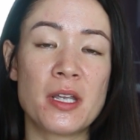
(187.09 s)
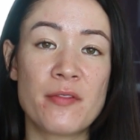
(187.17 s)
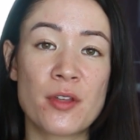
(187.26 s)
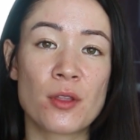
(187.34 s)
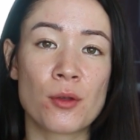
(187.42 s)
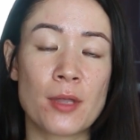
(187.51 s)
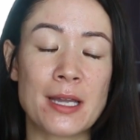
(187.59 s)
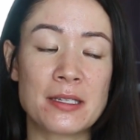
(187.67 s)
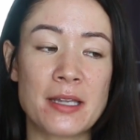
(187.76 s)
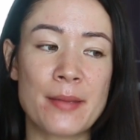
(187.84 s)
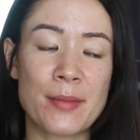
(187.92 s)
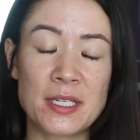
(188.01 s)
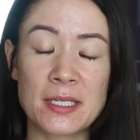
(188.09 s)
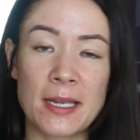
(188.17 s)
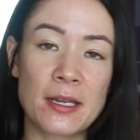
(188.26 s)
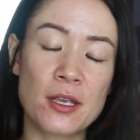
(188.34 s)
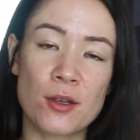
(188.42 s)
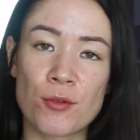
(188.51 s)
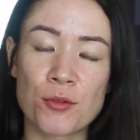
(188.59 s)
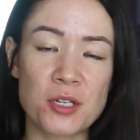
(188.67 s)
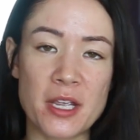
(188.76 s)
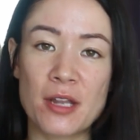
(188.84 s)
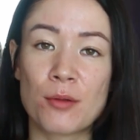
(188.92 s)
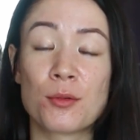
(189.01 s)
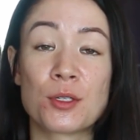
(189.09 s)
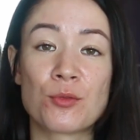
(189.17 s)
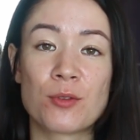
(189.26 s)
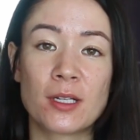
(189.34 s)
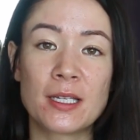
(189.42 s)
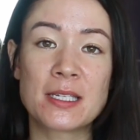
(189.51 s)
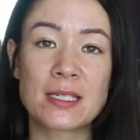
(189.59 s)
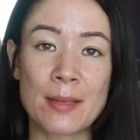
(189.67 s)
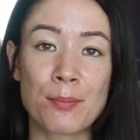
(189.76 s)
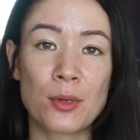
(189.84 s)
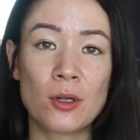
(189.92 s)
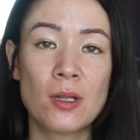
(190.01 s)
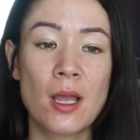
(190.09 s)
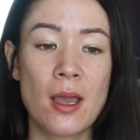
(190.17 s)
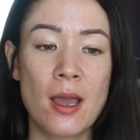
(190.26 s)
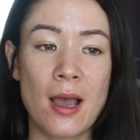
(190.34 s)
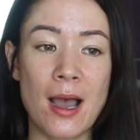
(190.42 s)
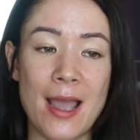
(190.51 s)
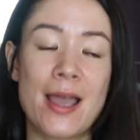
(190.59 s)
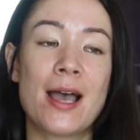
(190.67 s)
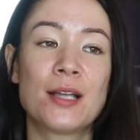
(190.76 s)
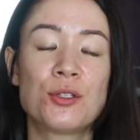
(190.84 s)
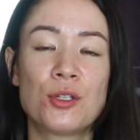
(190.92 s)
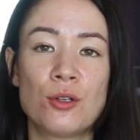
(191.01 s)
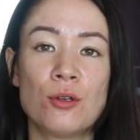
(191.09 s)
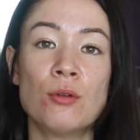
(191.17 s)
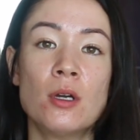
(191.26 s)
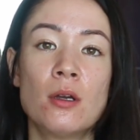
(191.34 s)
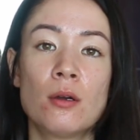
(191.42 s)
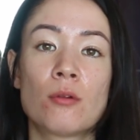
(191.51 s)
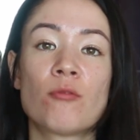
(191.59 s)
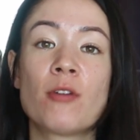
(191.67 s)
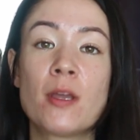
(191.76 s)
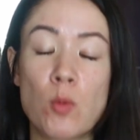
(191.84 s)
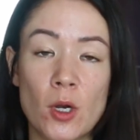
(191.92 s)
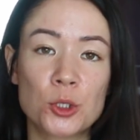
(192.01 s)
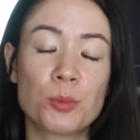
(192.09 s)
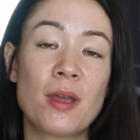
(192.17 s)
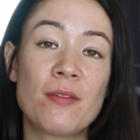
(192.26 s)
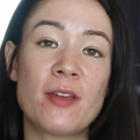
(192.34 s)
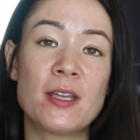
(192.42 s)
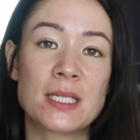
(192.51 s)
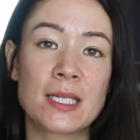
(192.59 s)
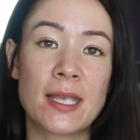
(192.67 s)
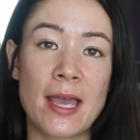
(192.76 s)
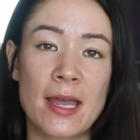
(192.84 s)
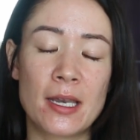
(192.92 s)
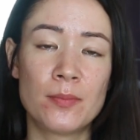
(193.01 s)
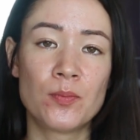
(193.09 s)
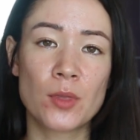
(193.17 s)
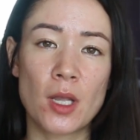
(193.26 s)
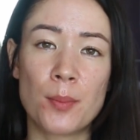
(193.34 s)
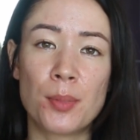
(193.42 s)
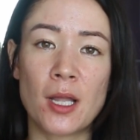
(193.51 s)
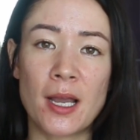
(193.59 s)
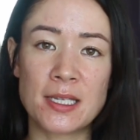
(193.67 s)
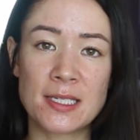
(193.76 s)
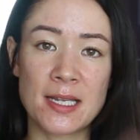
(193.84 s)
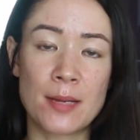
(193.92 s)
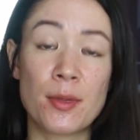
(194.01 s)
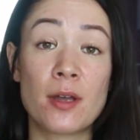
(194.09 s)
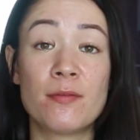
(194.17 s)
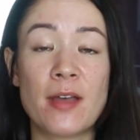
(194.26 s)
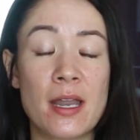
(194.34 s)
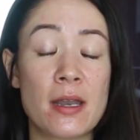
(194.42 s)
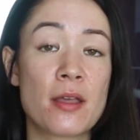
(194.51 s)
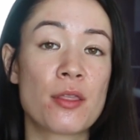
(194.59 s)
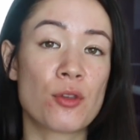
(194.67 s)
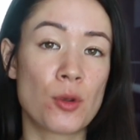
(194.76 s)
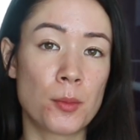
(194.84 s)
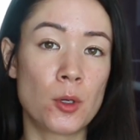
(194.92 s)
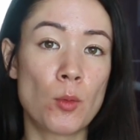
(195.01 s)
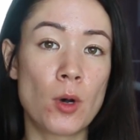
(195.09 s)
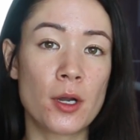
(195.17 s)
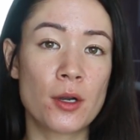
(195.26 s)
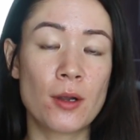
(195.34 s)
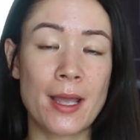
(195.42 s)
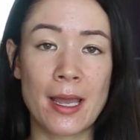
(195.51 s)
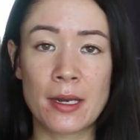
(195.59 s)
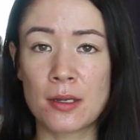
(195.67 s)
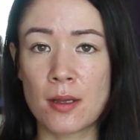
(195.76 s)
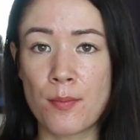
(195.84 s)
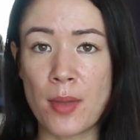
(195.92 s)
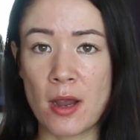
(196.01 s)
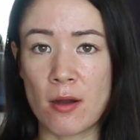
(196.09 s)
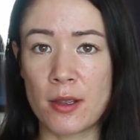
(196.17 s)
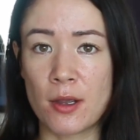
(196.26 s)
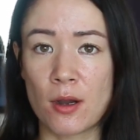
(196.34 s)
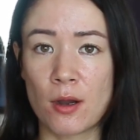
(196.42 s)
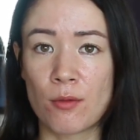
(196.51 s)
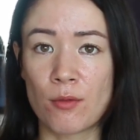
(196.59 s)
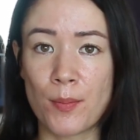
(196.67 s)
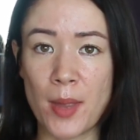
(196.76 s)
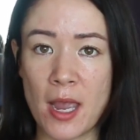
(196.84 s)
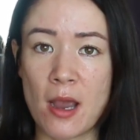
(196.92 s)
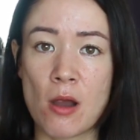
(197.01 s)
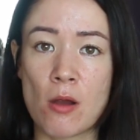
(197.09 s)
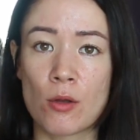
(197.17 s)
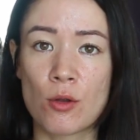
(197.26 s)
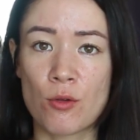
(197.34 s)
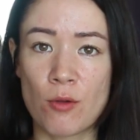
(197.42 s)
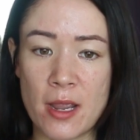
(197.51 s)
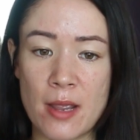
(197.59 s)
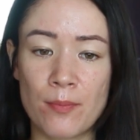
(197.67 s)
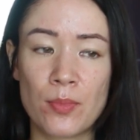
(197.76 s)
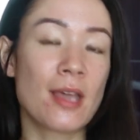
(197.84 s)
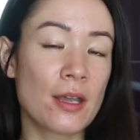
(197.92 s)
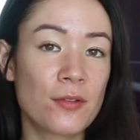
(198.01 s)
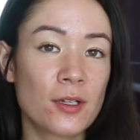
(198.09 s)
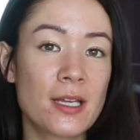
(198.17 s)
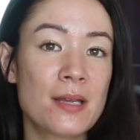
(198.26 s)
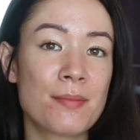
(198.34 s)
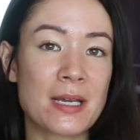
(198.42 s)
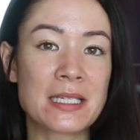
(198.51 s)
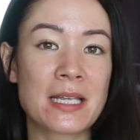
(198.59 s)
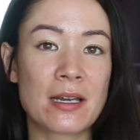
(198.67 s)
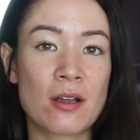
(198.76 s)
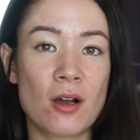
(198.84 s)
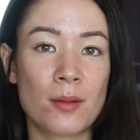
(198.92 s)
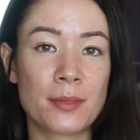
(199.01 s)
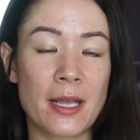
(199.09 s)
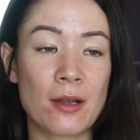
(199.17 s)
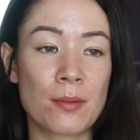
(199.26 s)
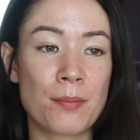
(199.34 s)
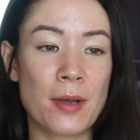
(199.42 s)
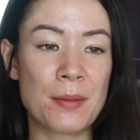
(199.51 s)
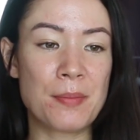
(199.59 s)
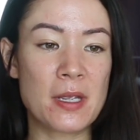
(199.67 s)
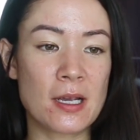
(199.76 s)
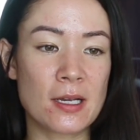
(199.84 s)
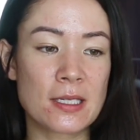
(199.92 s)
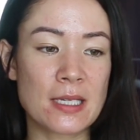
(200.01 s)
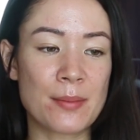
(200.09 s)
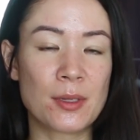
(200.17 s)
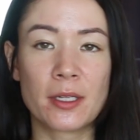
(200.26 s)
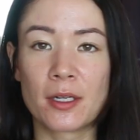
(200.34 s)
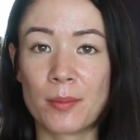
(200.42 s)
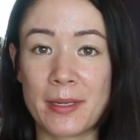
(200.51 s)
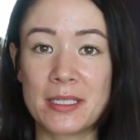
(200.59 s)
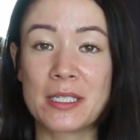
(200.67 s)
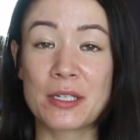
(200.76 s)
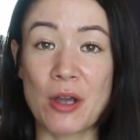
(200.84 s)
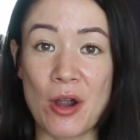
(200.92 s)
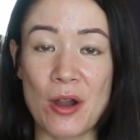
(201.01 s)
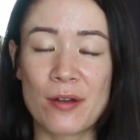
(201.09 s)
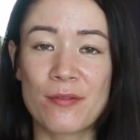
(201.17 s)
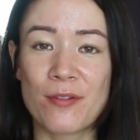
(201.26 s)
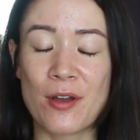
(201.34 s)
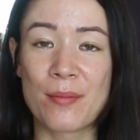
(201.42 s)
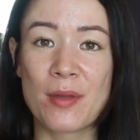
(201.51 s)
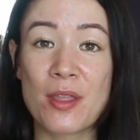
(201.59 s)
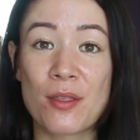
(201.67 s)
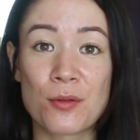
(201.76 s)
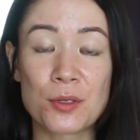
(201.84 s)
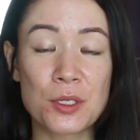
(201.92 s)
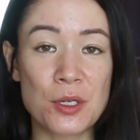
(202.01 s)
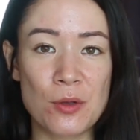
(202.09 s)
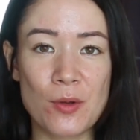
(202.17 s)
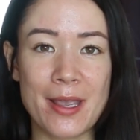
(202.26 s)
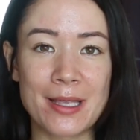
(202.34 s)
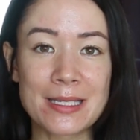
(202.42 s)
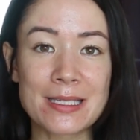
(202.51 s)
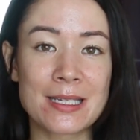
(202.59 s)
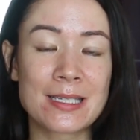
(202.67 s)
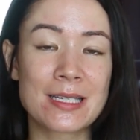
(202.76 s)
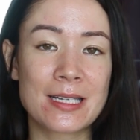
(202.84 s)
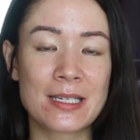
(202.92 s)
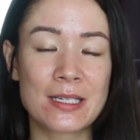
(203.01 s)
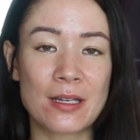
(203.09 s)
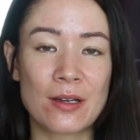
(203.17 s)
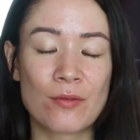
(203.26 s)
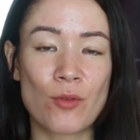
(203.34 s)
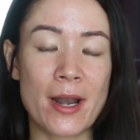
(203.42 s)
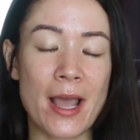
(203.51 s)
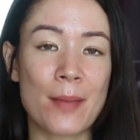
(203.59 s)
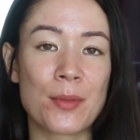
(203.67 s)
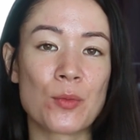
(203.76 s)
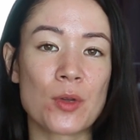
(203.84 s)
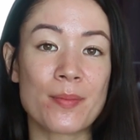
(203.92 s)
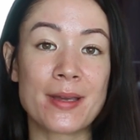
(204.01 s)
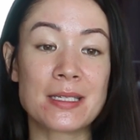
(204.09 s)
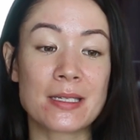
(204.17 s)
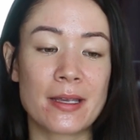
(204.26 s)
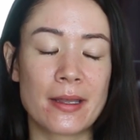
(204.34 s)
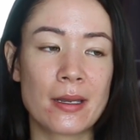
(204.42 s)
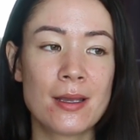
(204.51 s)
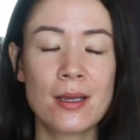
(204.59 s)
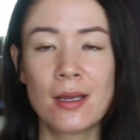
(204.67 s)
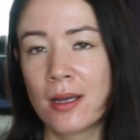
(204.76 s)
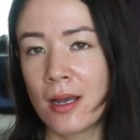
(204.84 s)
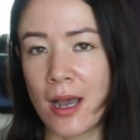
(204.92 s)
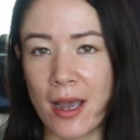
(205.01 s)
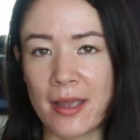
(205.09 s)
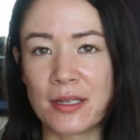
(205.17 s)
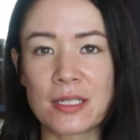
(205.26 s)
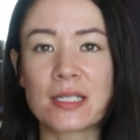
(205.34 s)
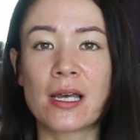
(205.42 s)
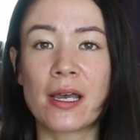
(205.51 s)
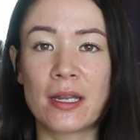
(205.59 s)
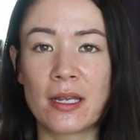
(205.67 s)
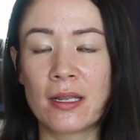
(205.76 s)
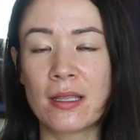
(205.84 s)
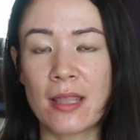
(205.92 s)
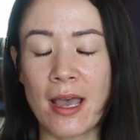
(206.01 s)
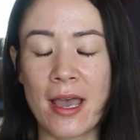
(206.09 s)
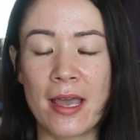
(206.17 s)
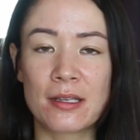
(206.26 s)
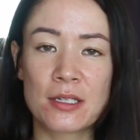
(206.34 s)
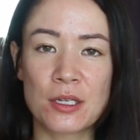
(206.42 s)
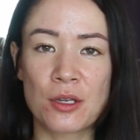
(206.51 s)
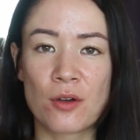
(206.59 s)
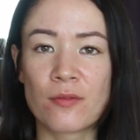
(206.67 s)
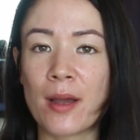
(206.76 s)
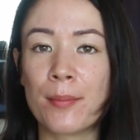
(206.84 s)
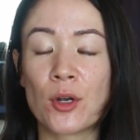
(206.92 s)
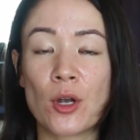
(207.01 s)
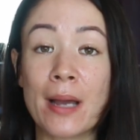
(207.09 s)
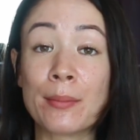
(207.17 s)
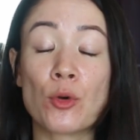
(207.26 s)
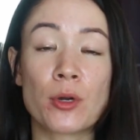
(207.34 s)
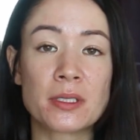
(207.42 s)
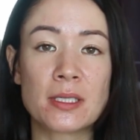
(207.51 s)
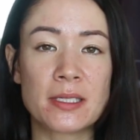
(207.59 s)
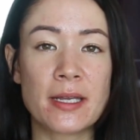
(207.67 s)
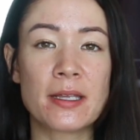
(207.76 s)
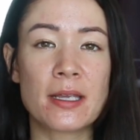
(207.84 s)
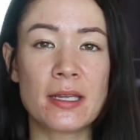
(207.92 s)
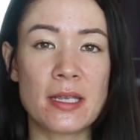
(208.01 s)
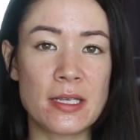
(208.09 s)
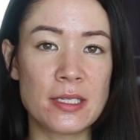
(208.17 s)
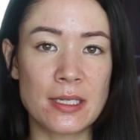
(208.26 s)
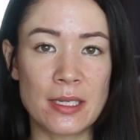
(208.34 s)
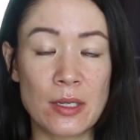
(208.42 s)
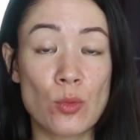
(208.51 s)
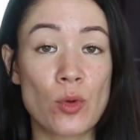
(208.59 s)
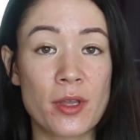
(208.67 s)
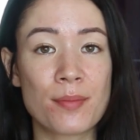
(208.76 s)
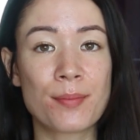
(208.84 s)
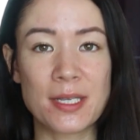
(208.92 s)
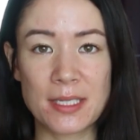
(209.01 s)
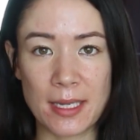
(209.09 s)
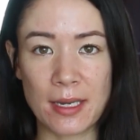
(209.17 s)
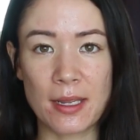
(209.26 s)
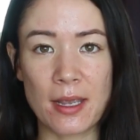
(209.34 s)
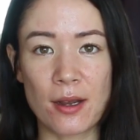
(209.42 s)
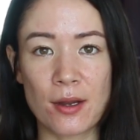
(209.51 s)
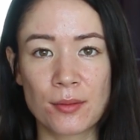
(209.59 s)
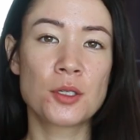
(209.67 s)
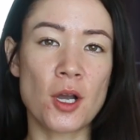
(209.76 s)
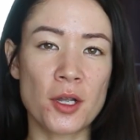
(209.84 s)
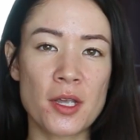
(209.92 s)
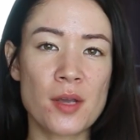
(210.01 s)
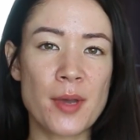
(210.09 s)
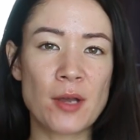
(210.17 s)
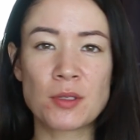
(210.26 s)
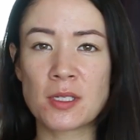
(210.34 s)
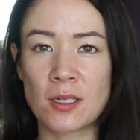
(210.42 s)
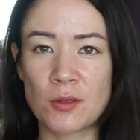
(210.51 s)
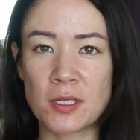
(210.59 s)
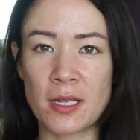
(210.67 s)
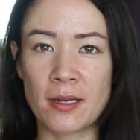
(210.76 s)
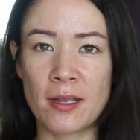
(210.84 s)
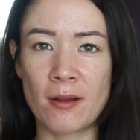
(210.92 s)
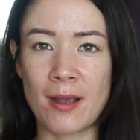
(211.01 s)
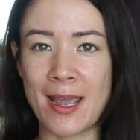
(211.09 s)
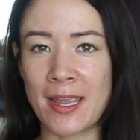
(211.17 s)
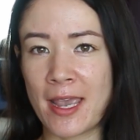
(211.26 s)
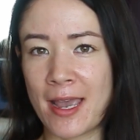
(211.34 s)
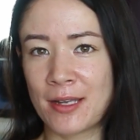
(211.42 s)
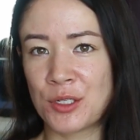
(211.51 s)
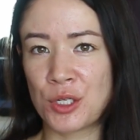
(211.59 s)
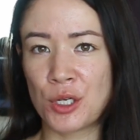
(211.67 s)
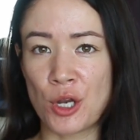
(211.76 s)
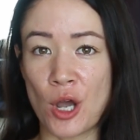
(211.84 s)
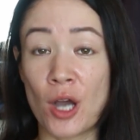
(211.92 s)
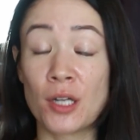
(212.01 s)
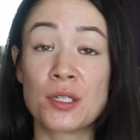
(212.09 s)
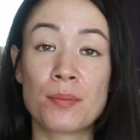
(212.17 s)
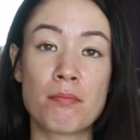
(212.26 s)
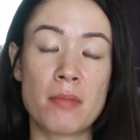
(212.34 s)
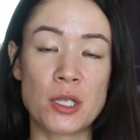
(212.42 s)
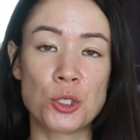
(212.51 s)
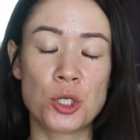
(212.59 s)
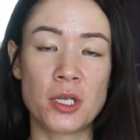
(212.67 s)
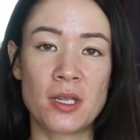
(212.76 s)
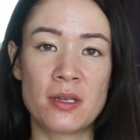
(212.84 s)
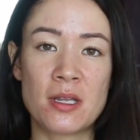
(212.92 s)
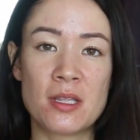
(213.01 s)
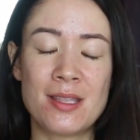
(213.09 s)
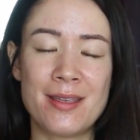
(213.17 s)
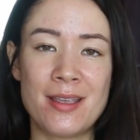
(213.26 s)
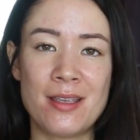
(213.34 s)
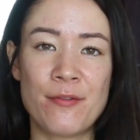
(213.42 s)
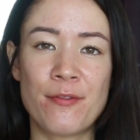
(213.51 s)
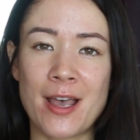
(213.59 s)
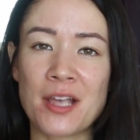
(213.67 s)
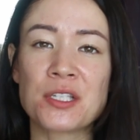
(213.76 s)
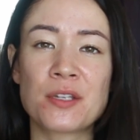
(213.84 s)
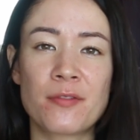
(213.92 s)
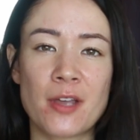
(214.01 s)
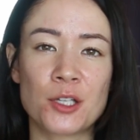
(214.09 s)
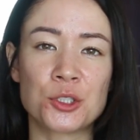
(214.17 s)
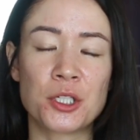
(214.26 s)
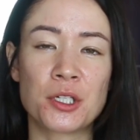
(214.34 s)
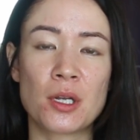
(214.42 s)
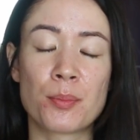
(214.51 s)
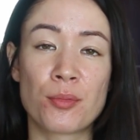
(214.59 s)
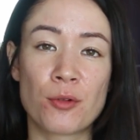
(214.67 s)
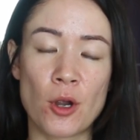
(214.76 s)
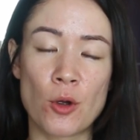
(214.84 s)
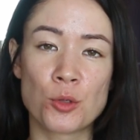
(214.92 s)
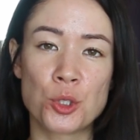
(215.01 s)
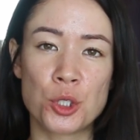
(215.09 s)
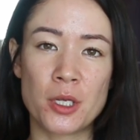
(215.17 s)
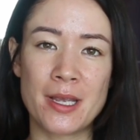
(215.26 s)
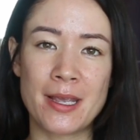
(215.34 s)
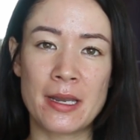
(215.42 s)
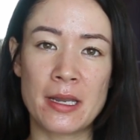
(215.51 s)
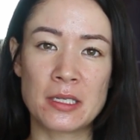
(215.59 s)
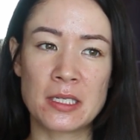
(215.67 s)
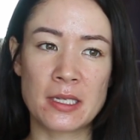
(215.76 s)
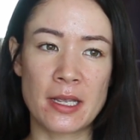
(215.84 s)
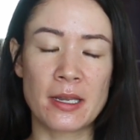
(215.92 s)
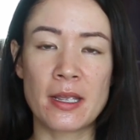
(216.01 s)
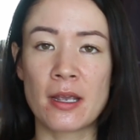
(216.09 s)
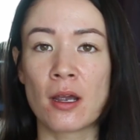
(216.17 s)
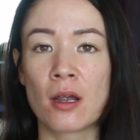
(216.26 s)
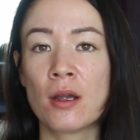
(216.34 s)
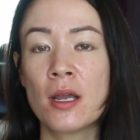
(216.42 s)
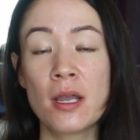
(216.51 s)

Even though that day my skincare routine was really simple, I had to rewash my face again, apply some Aven thermal water, and a barrier repair cream. Thankfully, my skin calmed down, but because I'm a little bit scarred from those two instances of what happened with my skin, I decided that November I'm going to take it easy with my skincare. Talking about slow skincare, I can't not mention the fast fashion approach in skincare